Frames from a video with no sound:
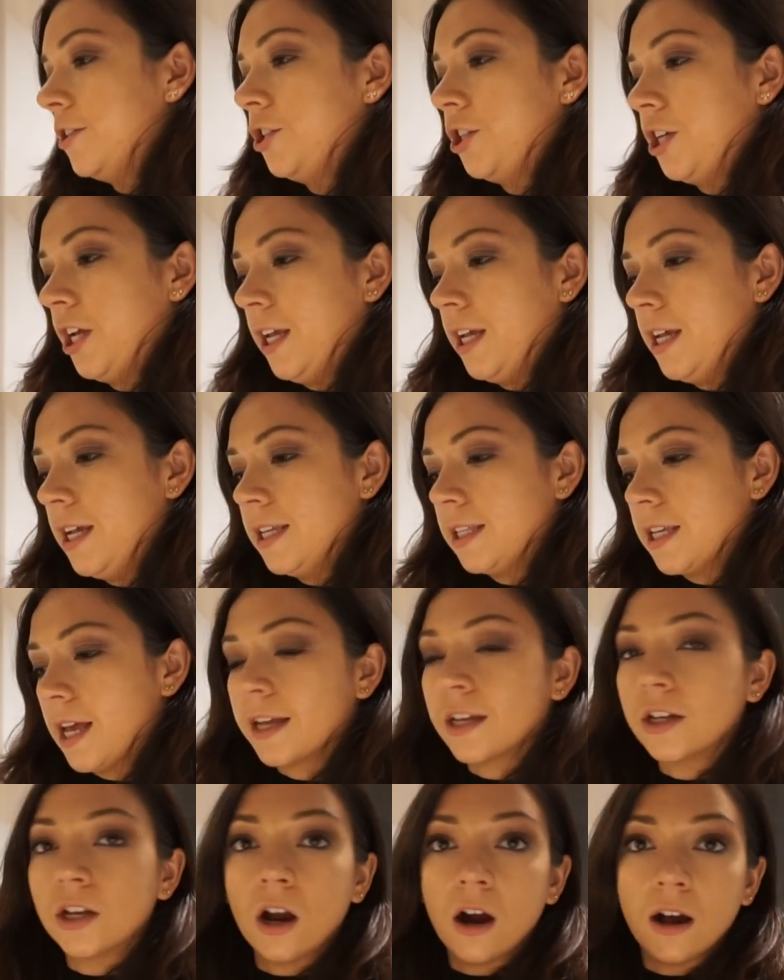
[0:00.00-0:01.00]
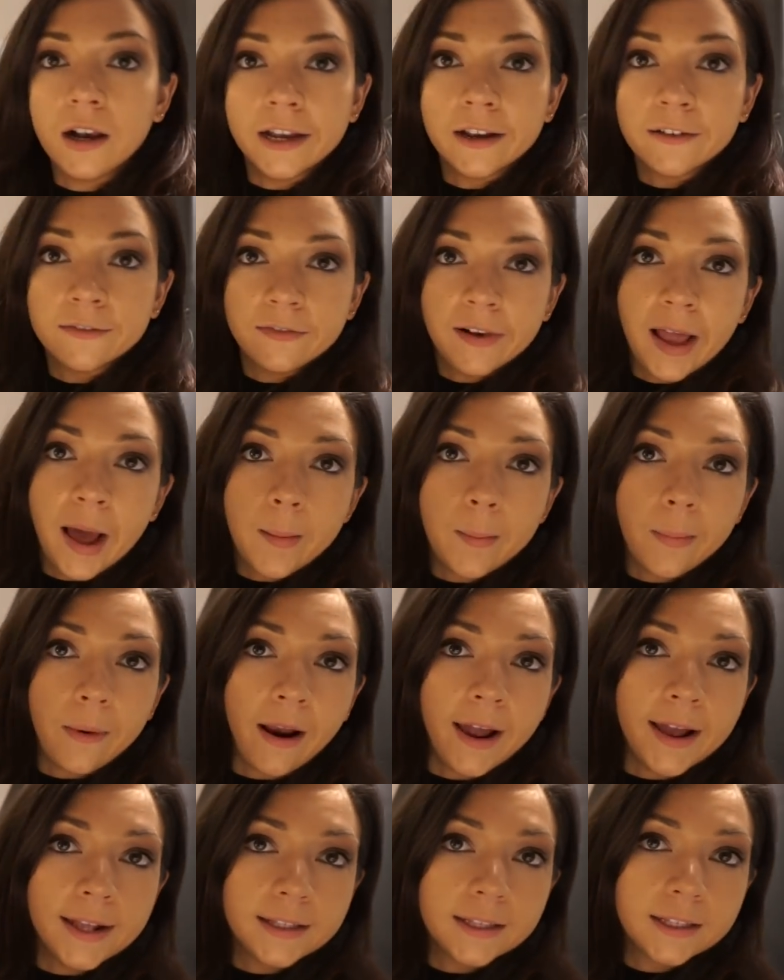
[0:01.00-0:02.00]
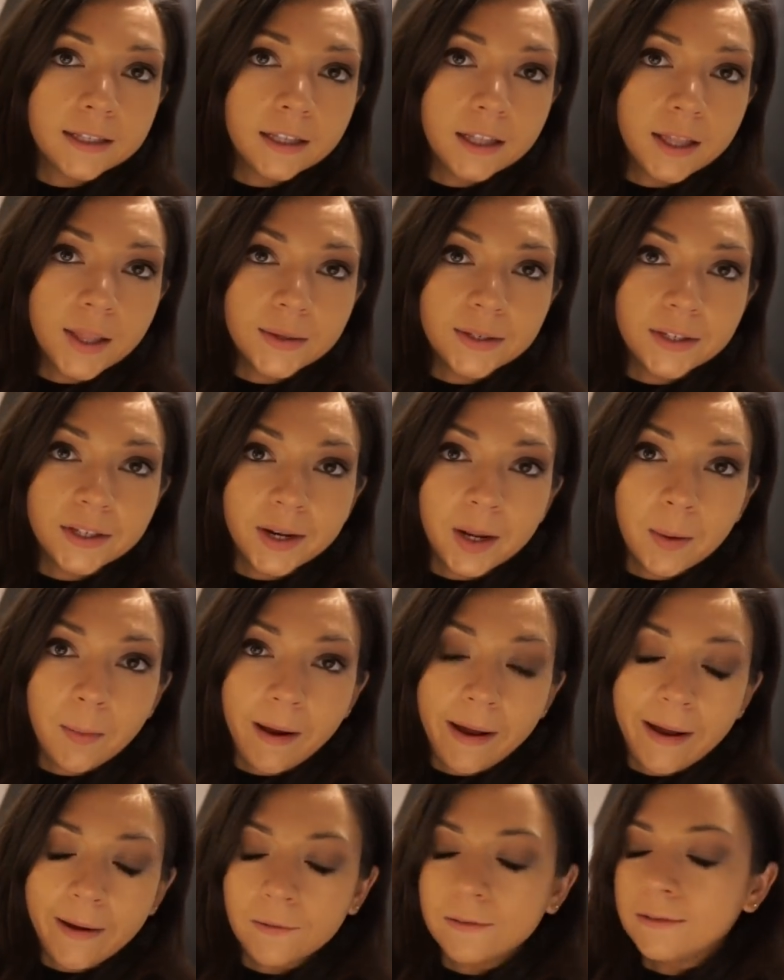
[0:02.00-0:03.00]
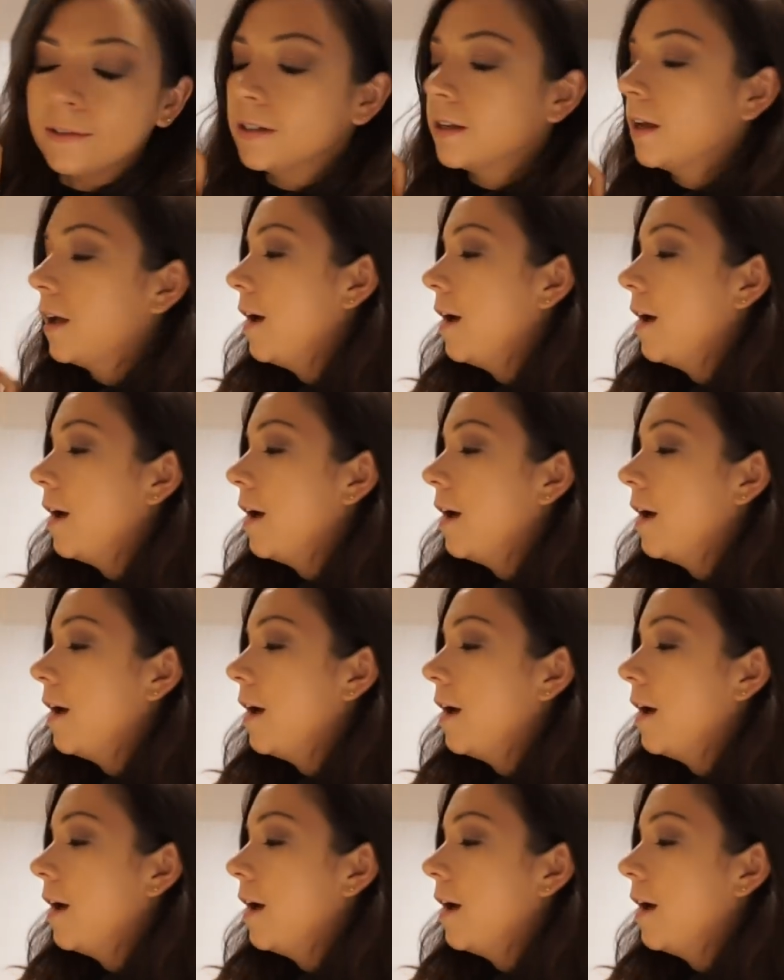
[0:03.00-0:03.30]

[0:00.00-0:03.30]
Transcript: cheese and garlic flatbread. This is only a pound.